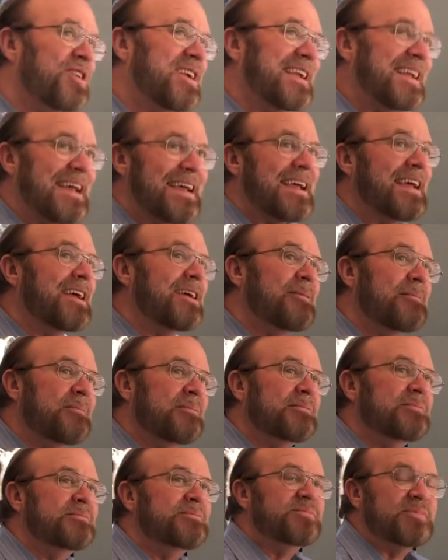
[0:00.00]
day,
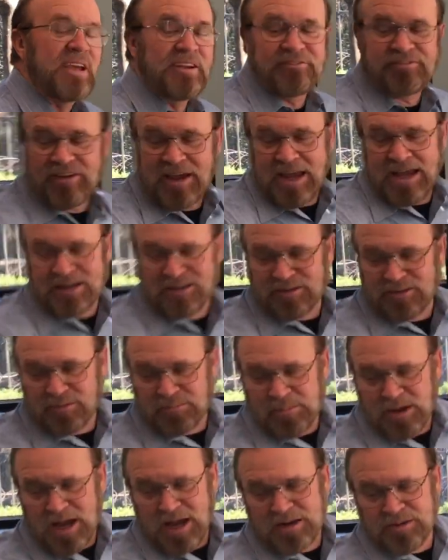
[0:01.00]
in fact, the
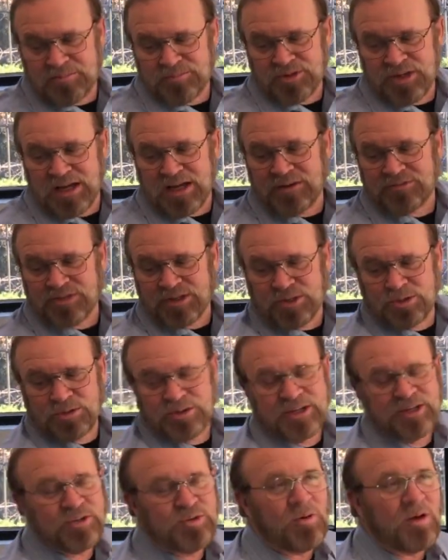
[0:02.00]
bottoms I have to glue in
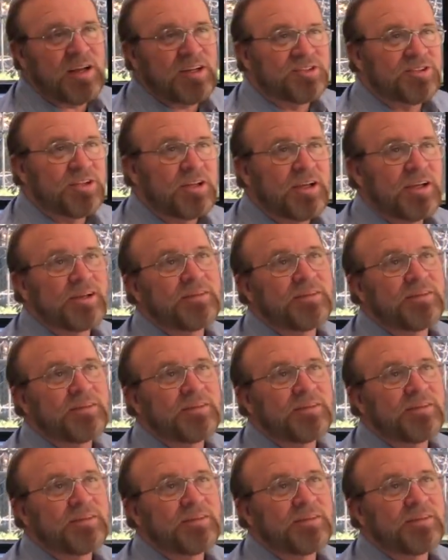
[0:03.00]
twice a day.